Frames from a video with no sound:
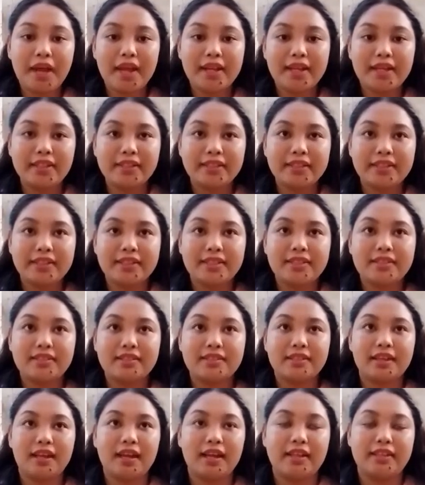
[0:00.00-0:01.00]

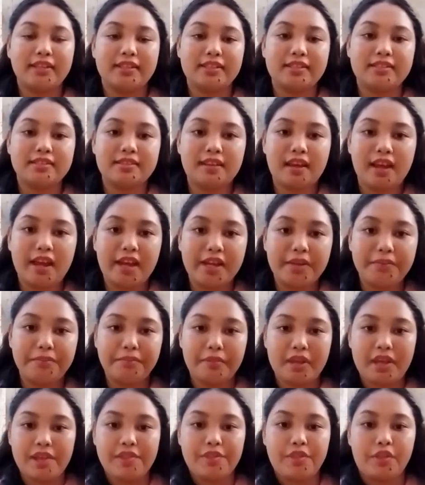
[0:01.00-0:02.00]
analyst and
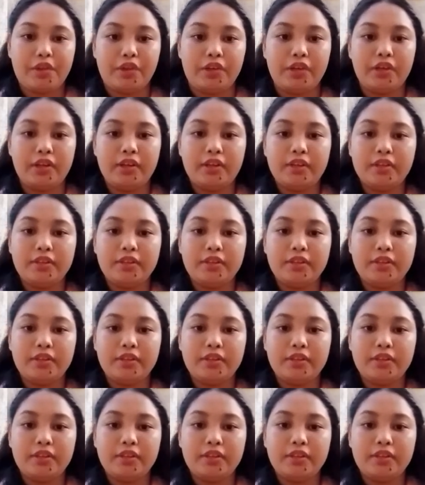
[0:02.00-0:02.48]
design method.